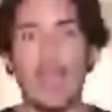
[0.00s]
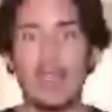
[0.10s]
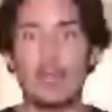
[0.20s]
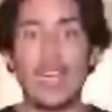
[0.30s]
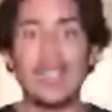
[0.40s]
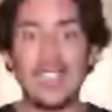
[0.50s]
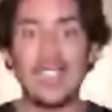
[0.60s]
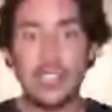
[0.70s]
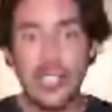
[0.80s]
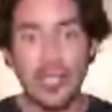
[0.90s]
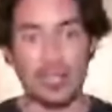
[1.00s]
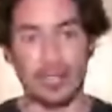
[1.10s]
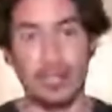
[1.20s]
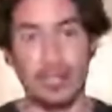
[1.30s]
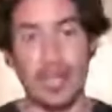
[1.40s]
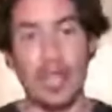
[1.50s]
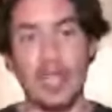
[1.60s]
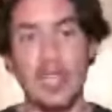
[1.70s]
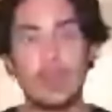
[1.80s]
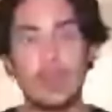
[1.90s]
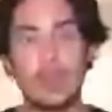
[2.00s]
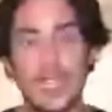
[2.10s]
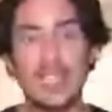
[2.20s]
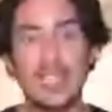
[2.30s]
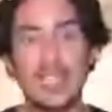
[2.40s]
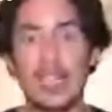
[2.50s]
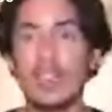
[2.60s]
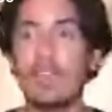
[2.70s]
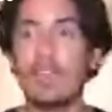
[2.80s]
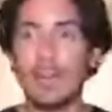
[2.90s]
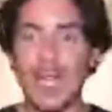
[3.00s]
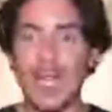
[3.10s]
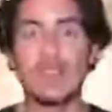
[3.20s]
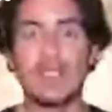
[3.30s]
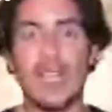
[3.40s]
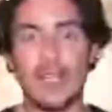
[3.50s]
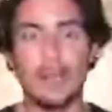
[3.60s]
creating a shield that is protecting us from the outside.